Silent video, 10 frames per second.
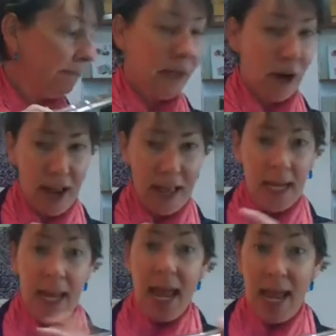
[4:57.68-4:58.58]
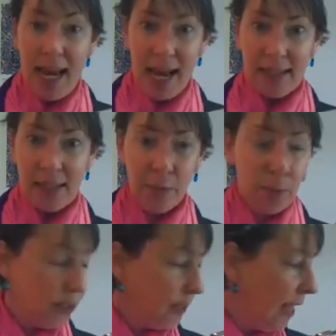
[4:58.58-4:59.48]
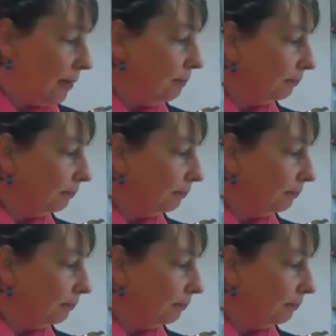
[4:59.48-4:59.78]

All right, and nice and forte.